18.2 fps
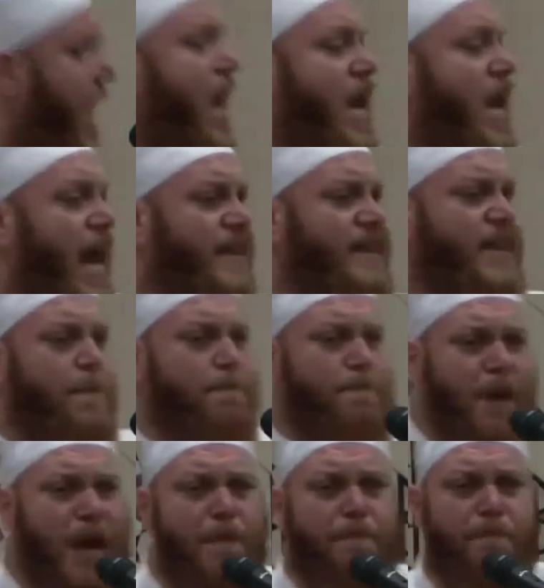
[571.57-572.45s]
Let the
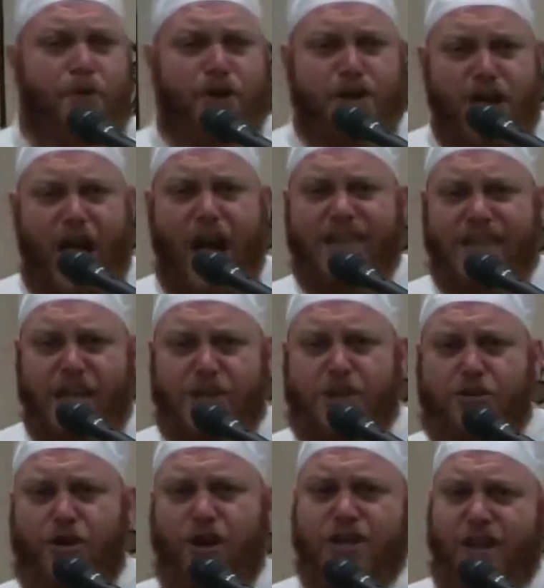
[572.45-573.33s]
people know
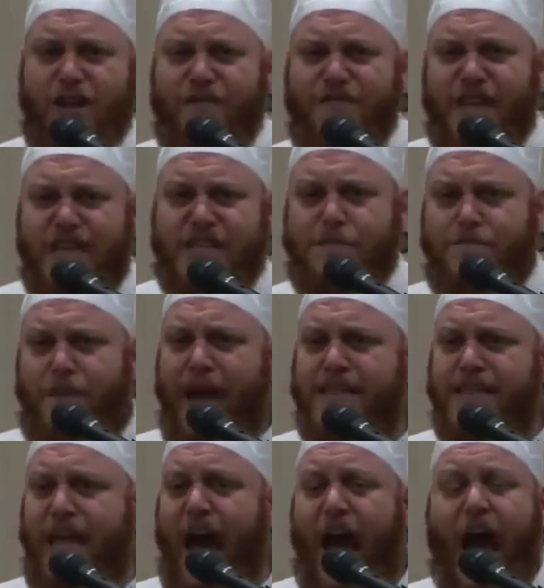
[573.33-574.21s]
the truth of this
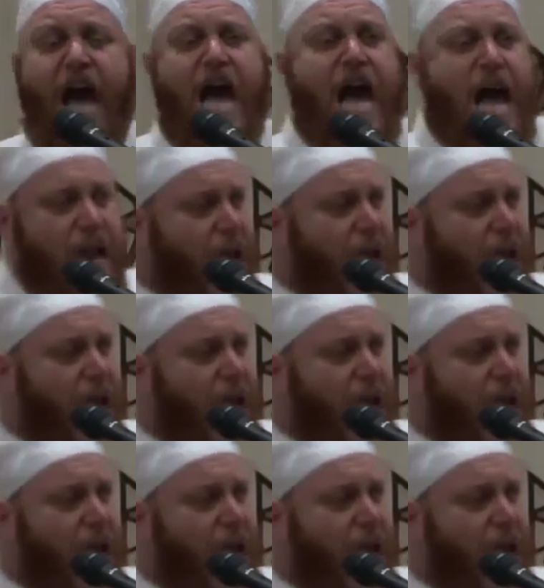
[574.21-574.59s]
matter.